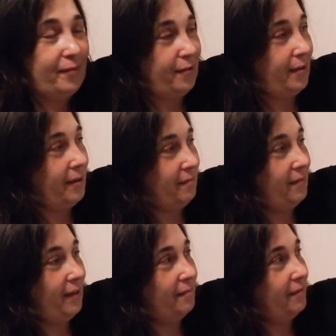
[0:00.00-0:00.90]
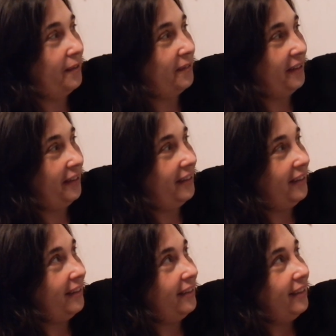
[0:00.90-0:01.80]
So I'm very
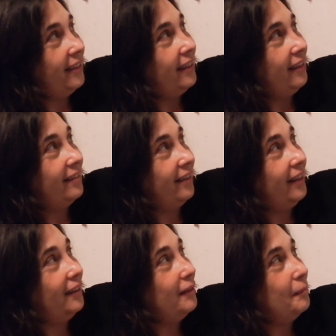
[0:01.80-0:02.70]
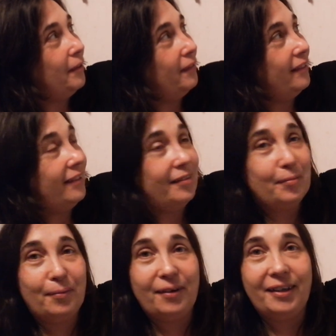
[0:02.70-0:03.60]
excited about this
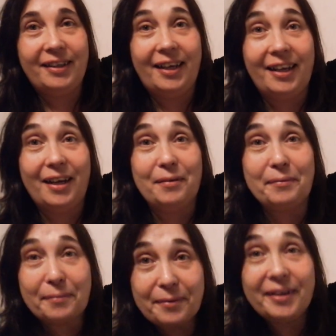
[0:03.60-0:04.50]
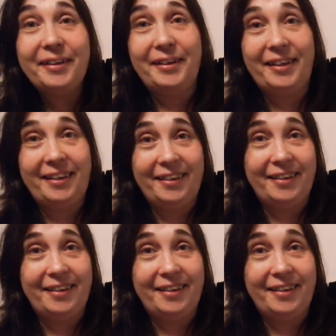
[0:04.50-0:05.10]
one, and I really